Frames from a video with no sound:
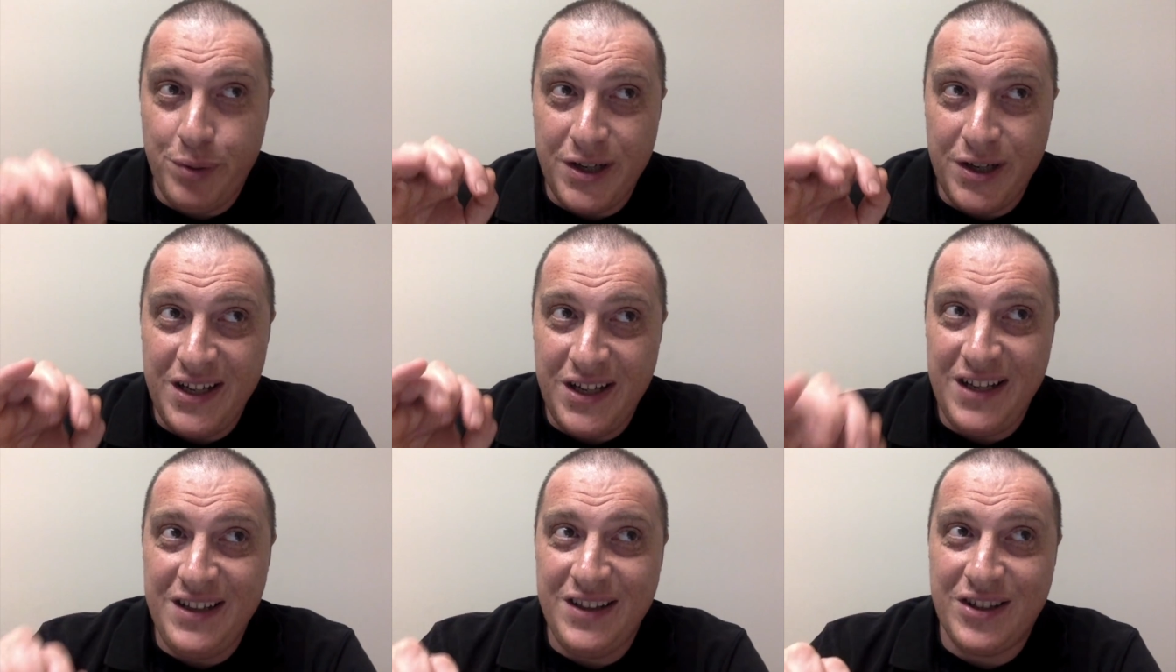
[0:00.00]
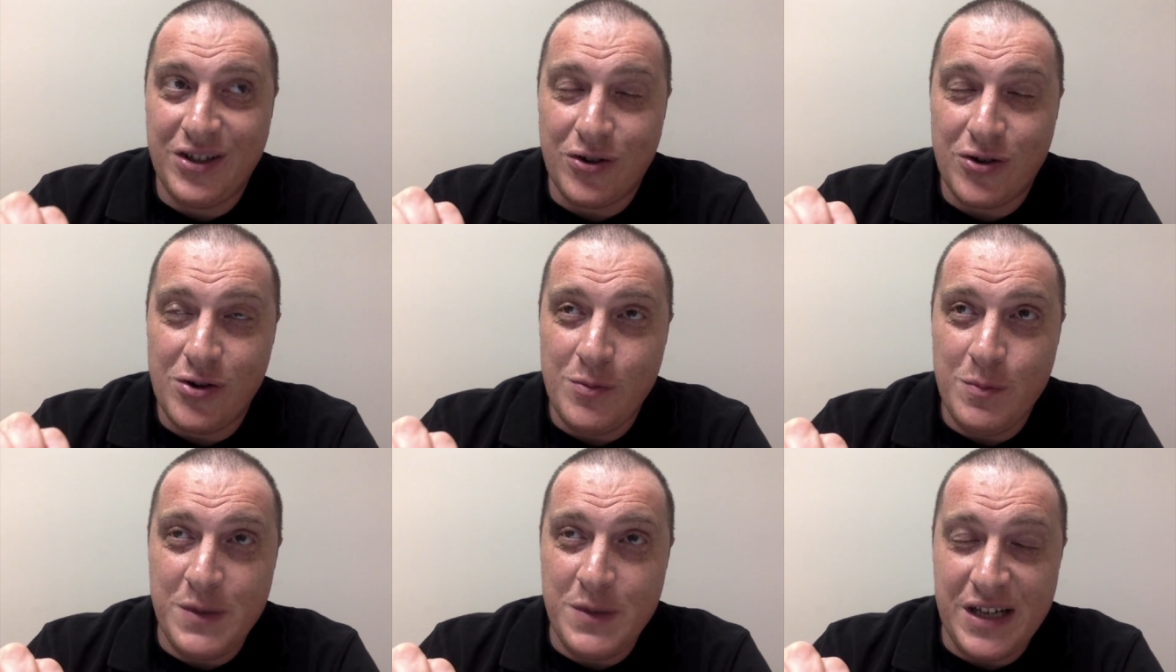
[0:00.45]
But in
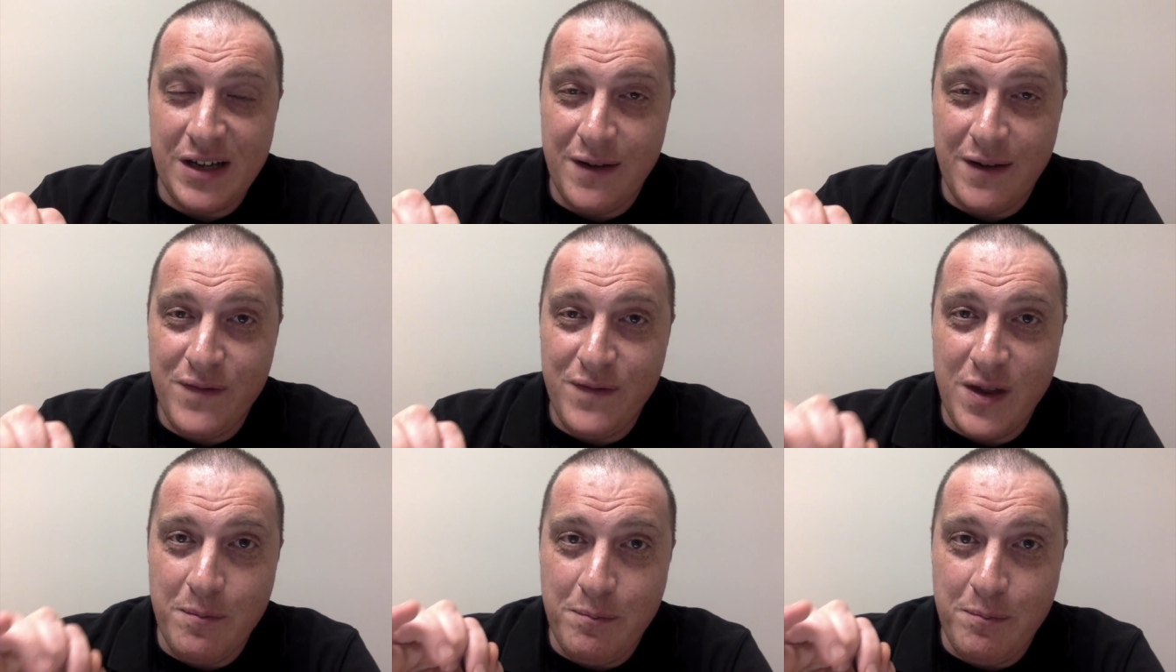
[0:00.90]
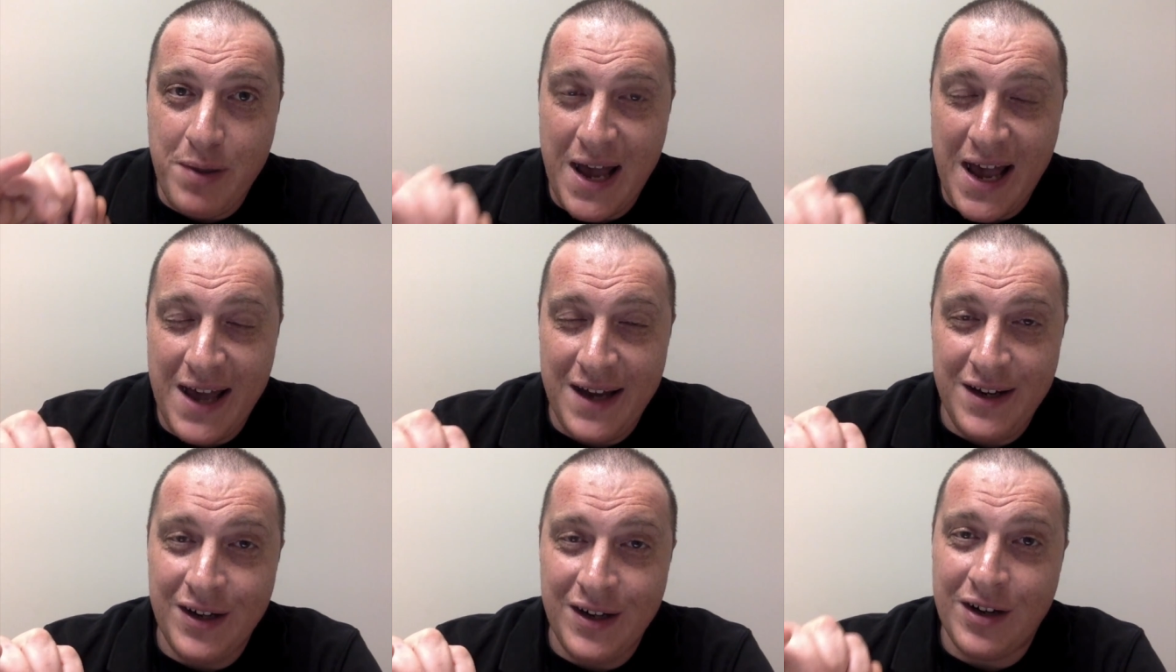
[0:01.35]
terms of the
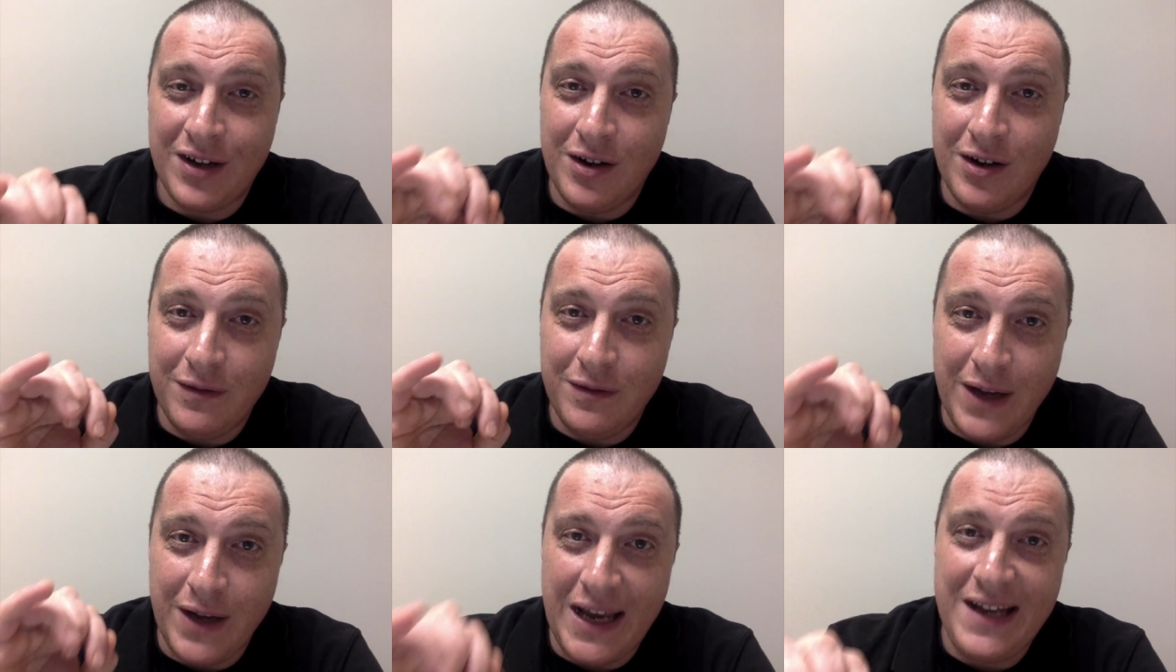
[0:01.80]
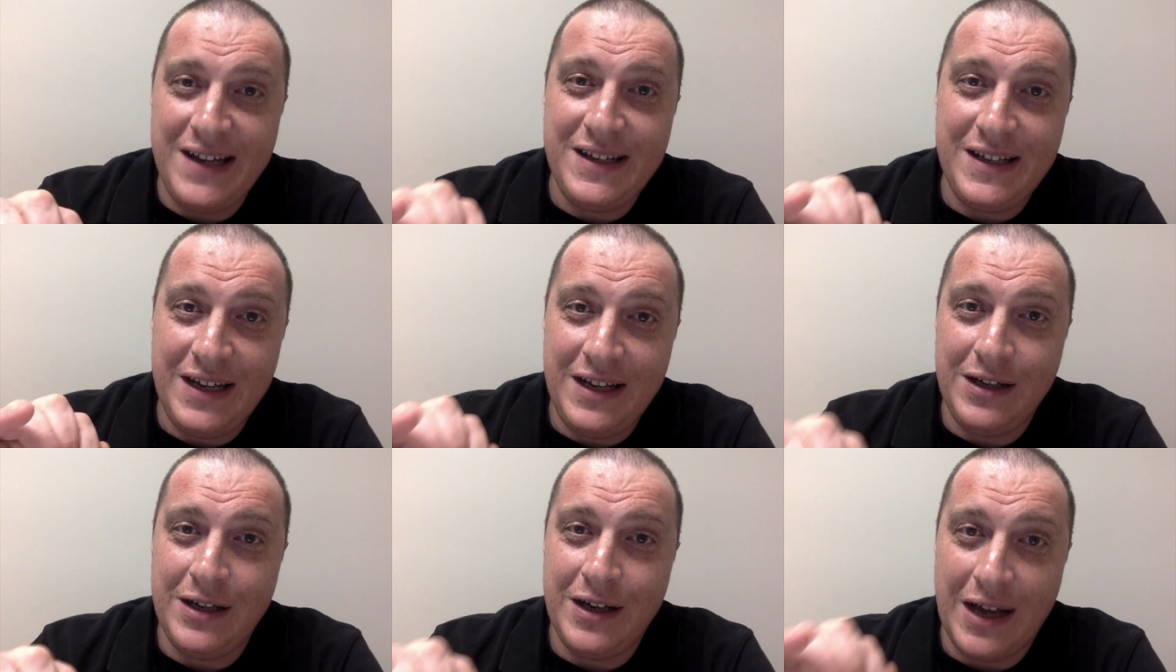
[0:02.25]
Panic of
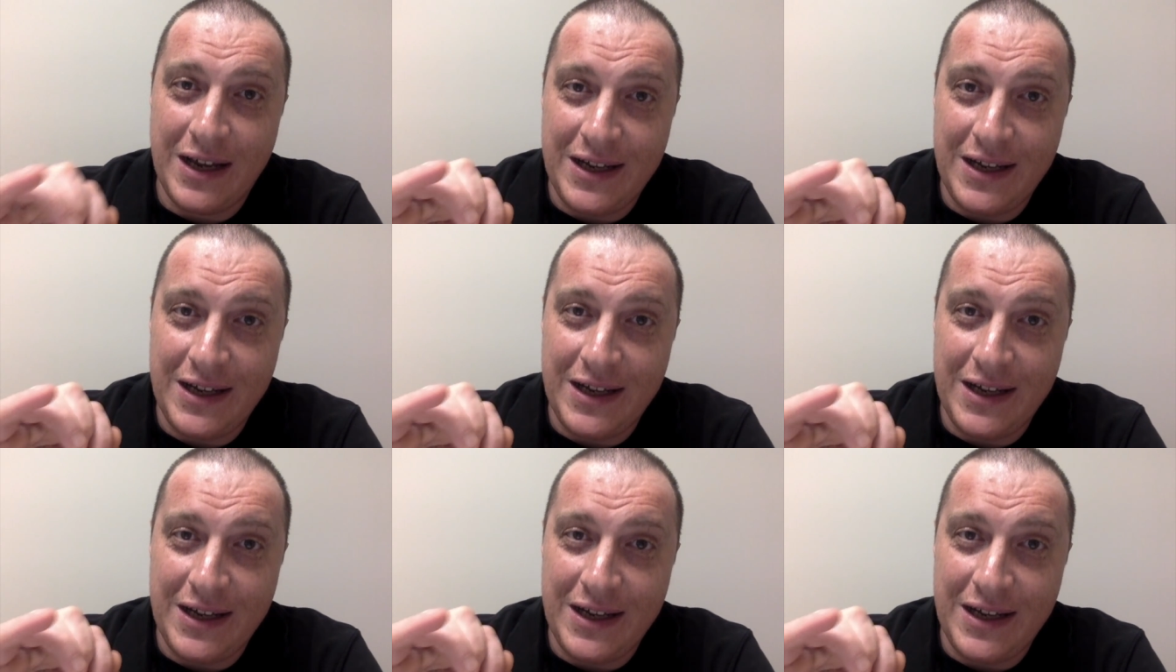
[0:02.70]
eighteen